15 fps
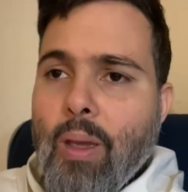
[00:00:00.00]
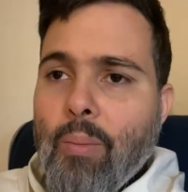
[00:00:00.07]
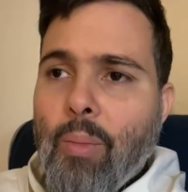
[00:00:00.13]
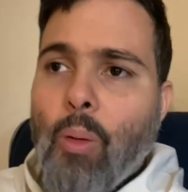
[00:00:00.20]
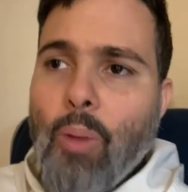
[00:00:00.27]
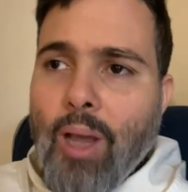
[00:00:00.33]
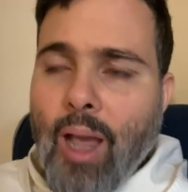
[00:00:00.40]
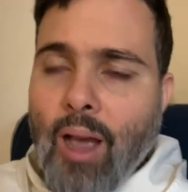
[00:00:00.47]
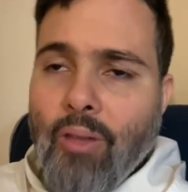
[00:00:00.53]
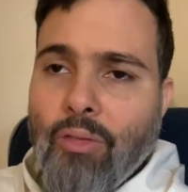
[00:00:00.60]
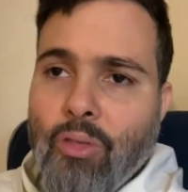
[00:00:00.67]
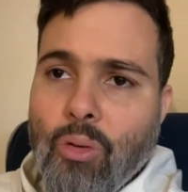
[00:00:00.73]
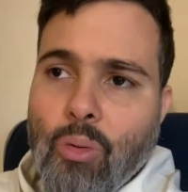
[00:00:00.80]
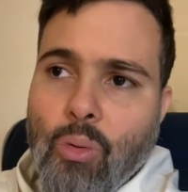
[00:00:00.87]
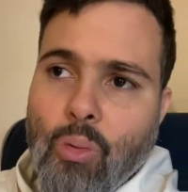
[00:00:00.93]
But we have
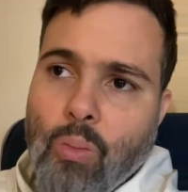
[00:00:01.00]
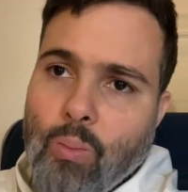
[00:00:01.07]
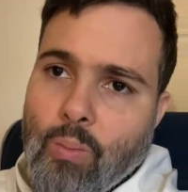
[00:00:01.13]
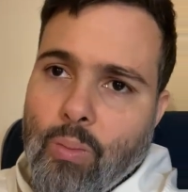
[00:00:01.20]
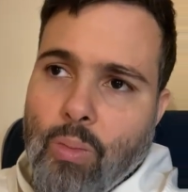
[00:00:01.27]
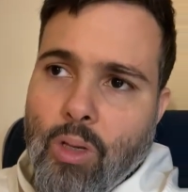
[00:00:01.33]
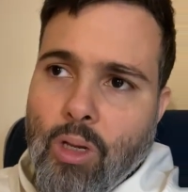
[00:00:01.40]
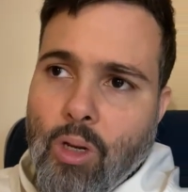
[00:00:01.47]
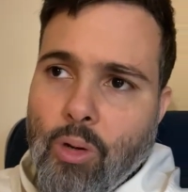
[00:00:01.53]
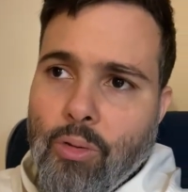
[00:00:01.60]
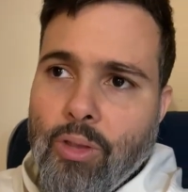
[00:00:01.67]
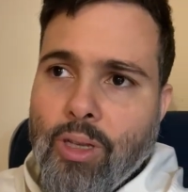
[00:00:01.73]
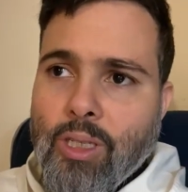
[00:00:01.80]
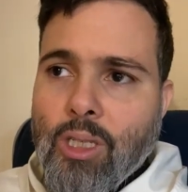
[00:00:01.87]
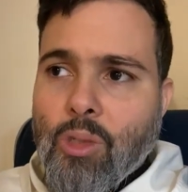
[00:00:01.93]
to,
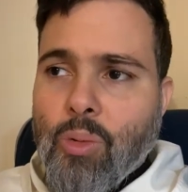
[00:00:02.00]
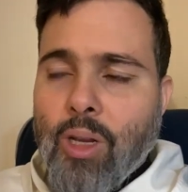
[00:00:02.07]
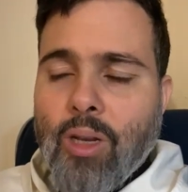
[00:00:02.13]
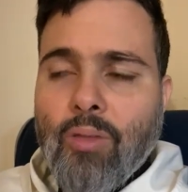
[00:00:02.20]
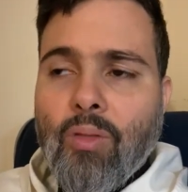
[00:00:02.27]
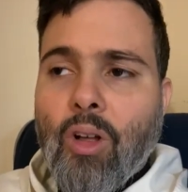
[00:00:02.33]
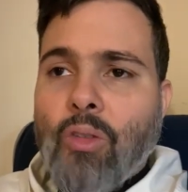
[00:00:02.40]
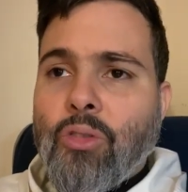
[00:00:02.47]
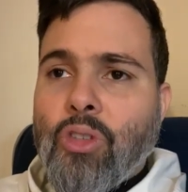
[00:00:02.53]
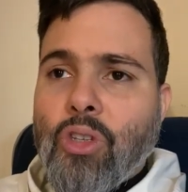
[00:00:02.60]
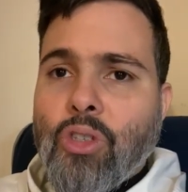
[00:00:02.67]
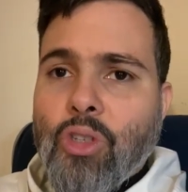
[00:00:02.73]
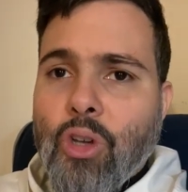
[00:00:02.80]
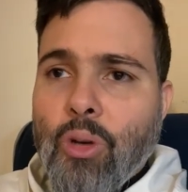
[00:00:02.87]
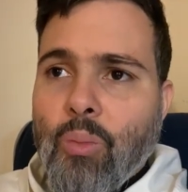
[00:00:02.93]
this is where it involves
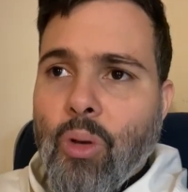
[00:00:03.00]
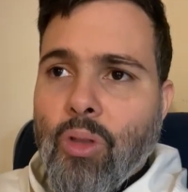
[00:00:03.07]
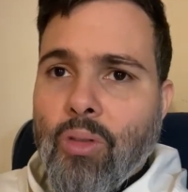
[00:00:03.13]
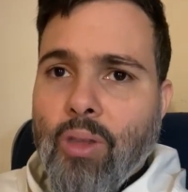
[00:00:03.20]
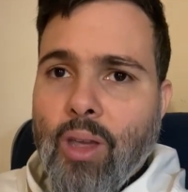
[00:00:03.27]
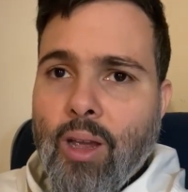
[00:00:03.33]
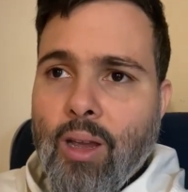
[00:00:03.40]
discernment.